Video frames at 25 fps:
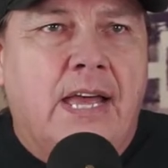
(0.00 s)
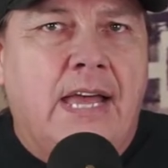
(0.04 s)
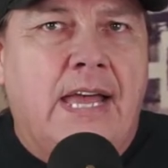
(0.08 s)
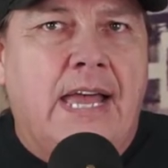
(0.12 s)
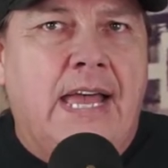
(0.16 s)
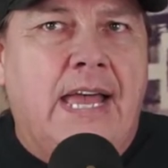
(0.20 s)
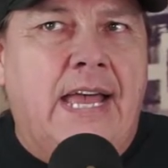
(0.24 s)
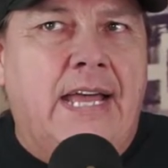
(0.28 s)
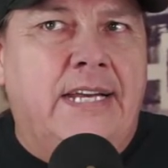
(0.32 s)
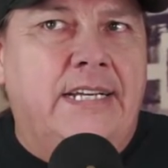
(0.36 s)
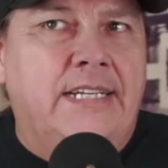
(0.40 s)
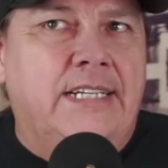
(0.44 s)

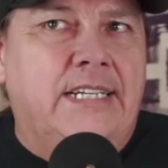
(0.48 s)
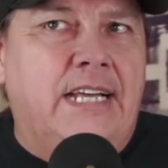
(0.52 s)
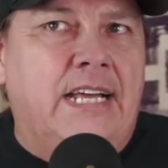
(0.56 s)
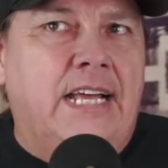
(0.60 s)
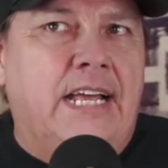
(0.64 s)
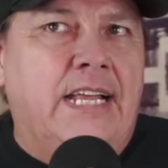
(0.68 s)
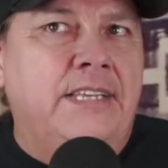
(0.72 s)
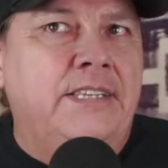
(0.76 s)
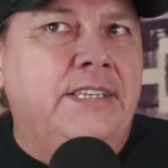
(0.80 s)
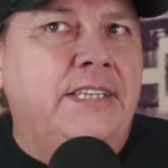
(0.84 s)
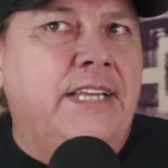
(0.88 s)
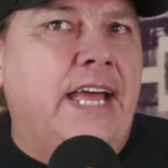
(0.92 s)
and
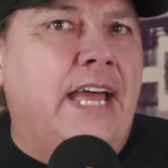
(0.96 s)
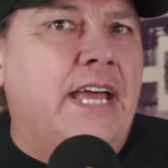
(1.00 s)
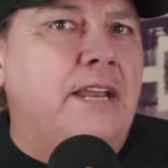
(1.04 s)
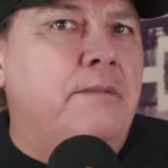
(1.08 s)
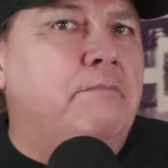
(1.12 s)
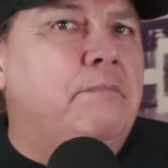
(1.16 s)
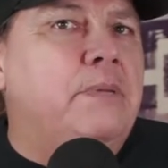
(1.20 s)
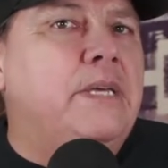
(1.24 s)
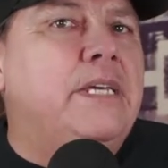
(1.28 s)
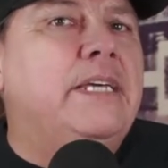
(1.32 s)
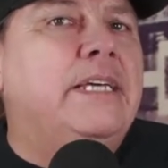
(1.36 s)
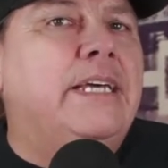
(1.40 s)

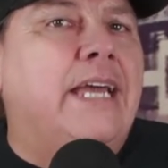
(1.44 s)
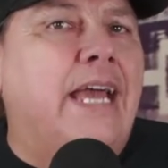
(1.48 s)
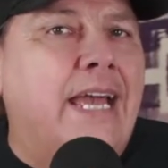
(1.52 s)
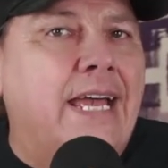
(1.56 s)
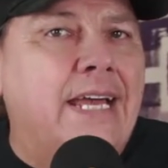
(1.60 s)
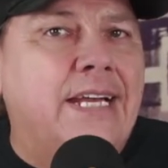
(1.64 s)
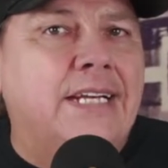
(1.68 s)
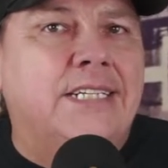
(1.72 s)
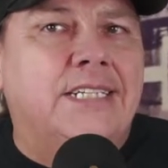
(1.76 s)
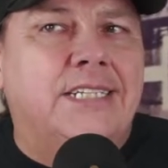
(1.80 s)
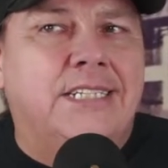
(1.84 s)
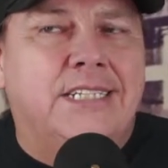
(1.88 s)
then
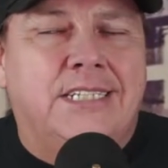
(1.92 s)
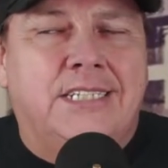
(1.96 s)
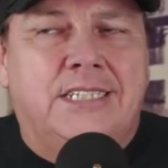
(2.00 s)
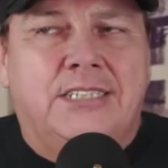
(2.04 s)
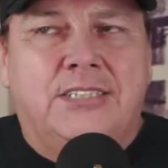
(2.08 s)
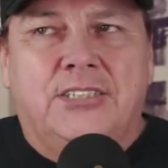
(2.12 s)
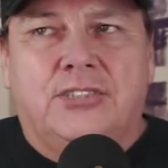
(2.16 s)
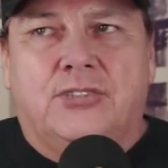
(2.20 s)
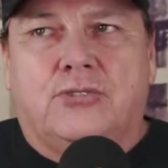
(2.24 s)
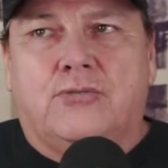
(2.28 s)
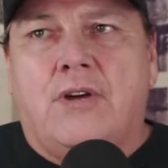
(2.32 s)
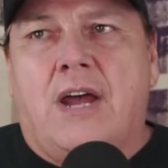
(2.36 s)
began to
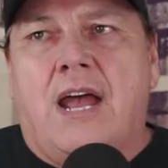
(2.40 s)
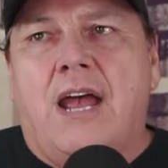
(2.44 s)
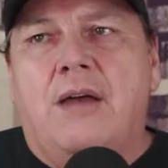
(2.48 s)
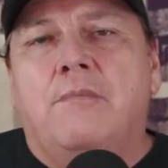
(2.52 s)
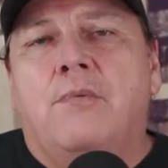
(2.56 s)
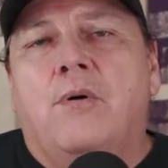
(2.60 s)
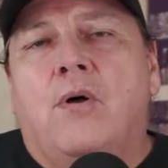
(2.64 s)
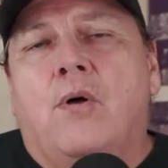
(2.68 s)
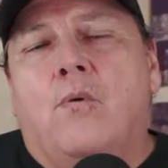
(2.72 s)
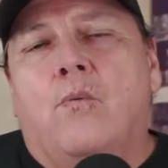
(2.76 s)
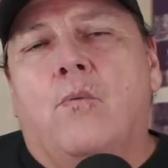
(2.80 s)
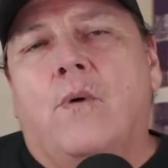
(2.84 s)

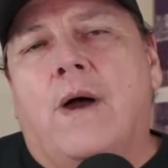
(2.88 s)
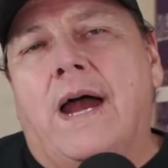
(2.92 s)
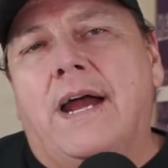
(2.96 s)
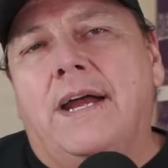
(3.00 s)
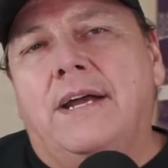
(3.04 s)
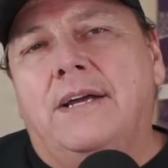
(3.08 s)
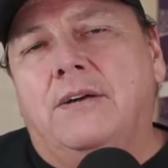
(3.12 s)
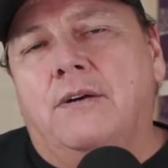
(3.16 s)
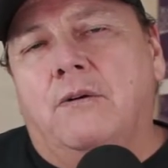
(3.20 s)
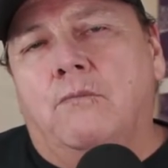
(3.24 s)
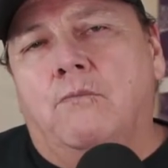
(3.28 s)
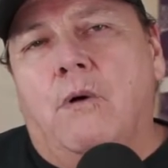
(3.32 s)
describe
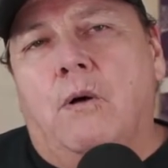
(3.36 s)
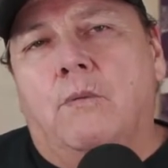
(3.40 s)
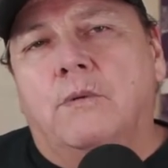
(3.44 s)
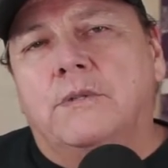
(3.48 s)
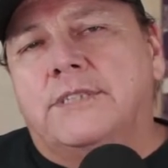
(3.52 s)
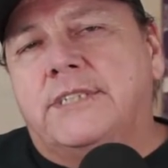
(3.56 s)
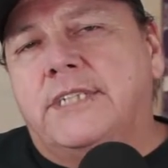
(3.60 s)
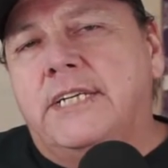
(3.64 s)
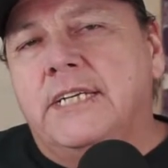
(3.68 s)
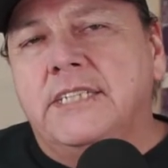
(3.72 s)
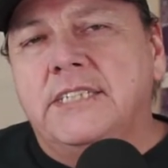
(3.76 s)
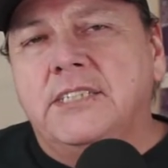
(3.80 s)
what
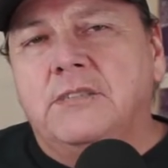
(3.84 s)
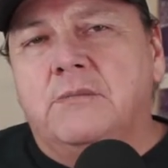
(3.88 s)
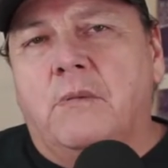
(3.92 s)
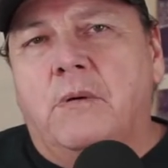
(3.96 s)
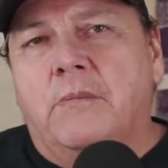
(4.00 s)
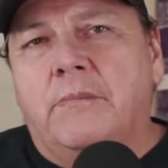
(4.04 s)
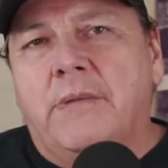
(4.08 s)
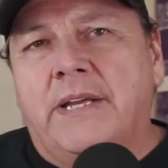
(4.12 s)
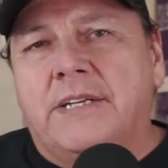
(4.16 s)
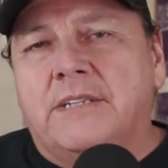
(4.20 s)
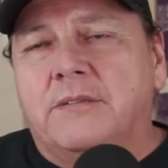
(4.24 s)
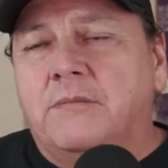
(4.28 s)
was killing the
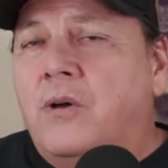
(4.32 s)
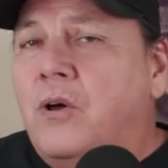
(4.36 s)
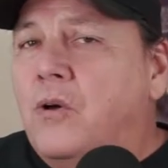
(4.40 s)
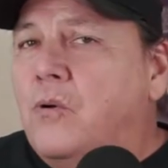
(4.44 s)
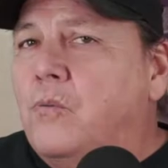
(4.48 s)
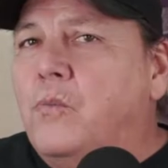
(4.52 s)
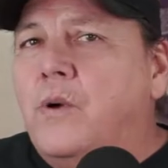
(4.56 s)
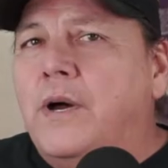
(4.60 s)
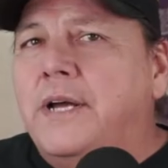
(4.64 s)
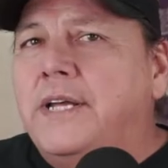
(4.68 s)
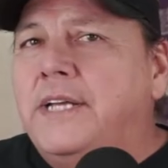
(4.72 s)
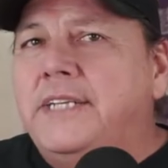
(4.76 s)
momentum,
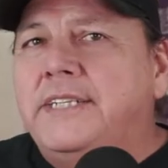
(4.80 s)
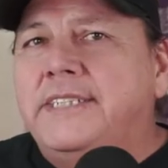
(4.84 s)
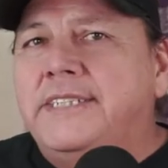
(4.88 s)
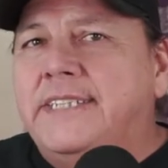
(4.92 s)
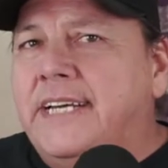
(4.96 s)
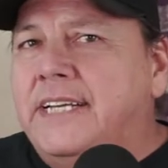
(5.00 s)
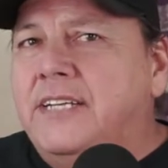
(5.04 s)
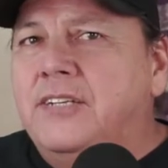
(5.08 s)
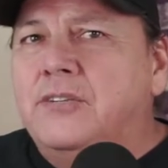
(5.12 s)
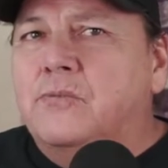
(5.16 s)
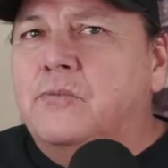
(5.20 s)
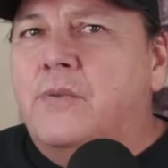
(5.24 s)
what he
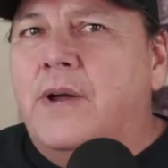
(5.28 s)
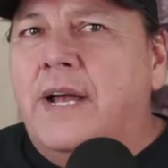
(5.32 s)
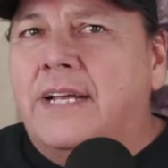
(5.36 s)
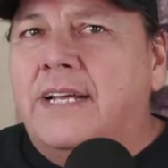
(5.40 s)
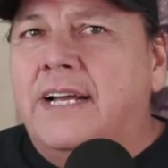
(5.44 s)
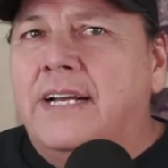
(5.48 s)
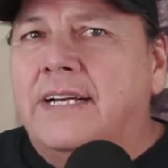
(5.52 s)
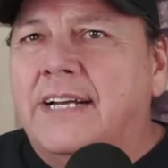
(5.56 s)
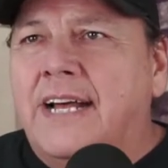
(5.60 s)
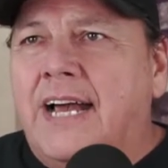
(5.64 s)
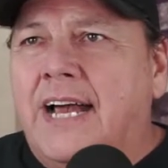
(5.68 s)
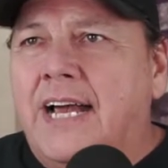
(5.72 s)
didn't
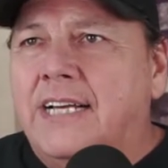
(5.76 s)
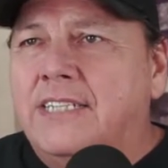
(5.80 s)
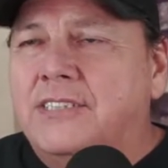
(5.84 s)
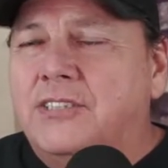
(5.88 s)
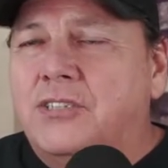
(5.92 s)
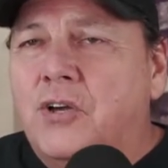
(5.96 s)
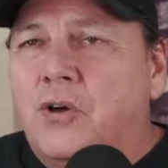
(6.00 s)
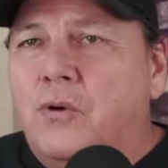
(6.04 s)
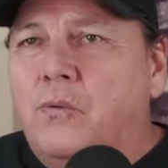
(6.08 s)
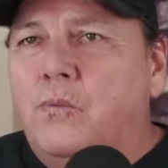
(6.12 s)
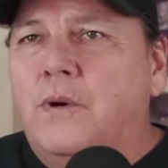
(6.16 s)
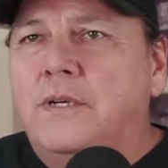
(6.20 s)

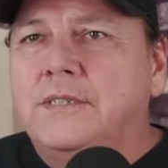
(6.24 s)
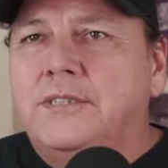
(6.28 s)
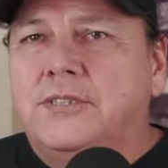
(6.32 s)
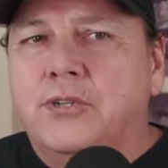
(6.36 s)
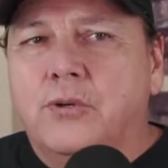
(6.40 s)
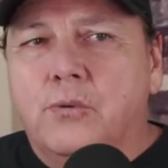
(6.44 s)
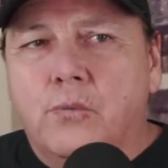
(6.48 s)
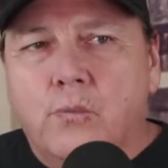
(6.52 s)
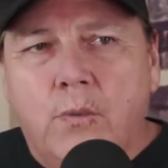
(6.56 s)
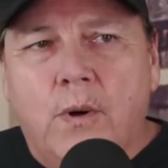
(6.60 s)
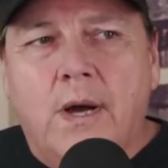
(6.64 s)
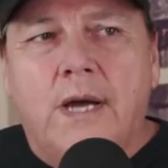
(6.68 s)
recognize was
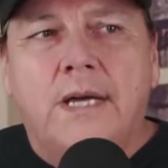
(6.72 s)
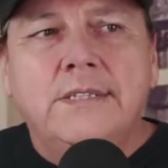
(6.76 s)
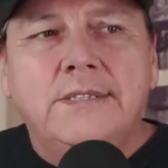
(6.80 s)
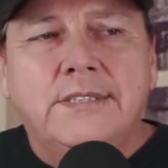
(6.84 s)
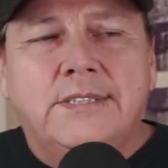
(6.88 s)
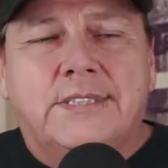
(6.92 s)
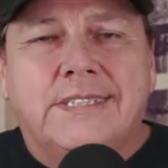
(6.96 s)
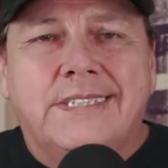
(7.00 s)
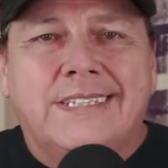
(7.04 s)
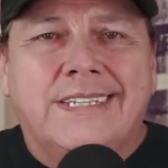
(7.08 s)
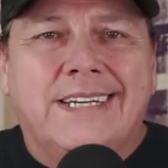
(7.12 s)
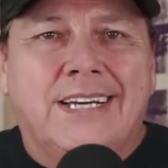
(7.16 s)
there
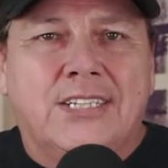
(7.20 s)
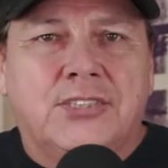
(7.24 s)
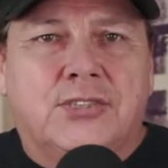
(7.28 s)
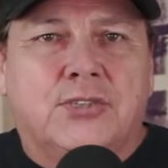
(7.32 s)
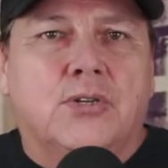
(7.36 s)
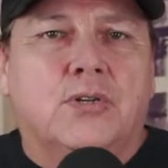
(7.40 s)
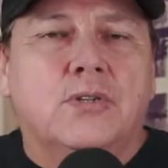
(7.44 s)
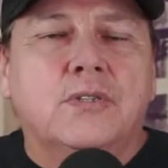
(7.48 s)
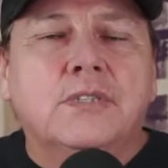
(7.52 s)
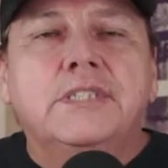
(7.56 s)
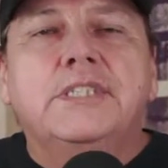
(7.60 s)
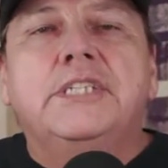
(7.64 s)
was a
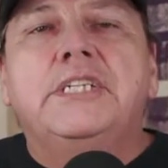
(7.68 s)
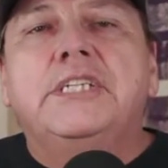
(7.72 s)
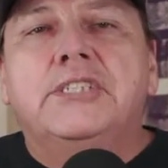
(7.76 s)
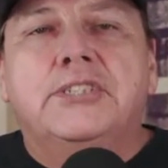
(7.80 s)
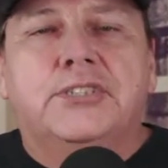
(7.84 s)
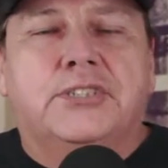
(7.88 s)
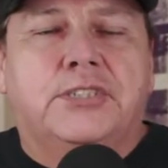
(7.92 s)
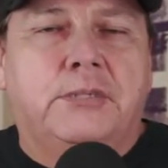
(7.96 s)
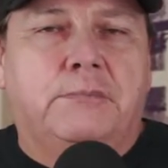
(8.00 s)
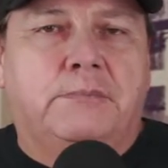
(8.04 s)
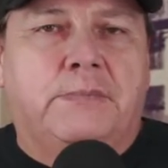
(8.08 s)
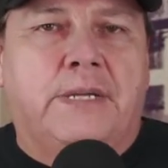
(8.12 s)
certain
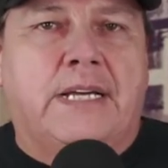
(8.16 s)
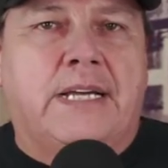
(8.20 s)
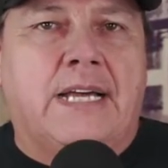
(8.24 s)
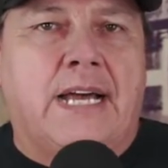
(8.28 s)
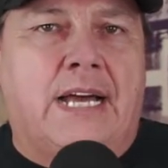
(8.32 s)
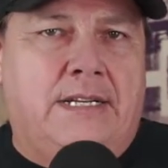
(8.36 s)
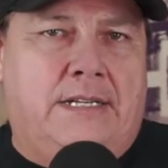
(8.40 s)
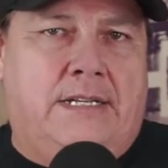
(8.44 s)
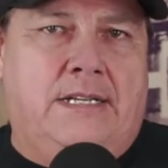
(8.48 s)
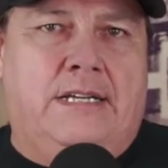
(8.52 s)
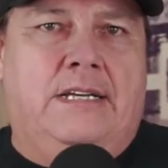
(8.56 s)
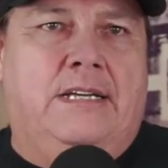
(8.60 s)
leadership that
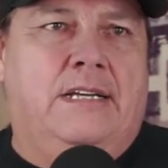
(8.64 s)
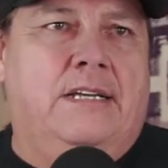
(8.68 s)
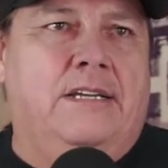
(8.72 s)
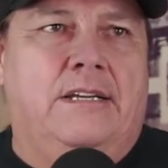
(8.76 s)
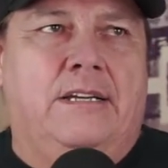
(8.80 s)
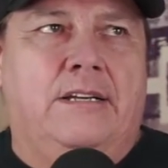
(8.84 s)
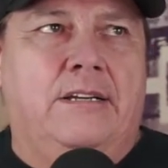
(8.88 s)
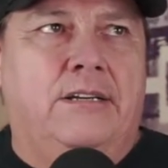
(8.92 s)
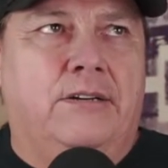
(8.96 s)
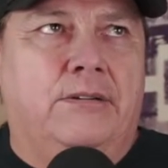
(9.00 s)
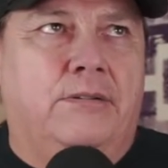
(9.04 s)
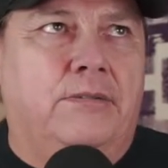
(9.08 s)
got,
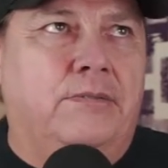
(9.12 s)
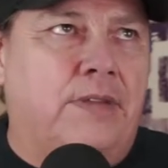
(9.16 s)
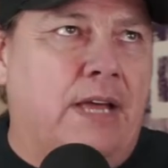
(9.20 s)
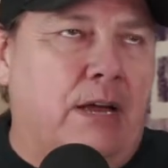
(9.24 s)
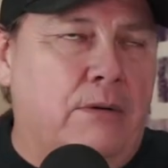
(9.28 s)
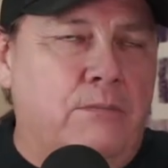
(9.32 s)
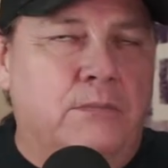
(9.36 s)
you know, that